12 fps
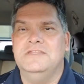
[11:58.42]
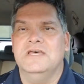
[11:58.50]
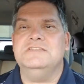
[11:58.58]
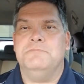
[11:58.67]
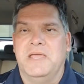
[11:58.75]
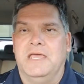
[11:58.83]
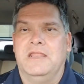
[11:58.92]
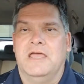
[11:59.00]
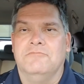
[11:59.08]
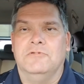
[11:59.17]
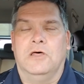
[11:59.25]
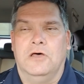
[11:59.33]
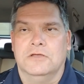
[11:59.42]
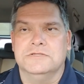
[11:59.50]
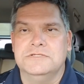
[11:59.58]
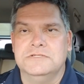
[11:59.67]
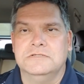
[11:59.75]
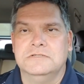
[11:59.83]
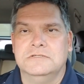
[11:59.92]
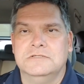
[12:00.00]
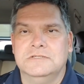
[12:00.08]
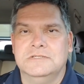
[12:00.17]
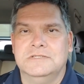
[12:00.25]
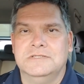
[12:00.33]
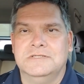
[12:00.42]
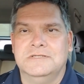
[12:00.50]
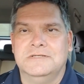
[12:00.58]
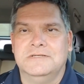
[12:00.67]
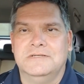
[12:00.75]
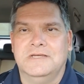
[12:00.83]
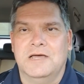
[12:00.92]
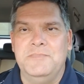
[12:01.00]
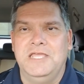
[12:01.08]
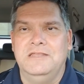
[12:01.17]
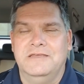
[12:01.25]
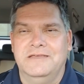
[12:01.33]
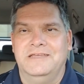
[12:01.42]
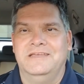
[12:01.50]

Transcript: does man have laws? I mean,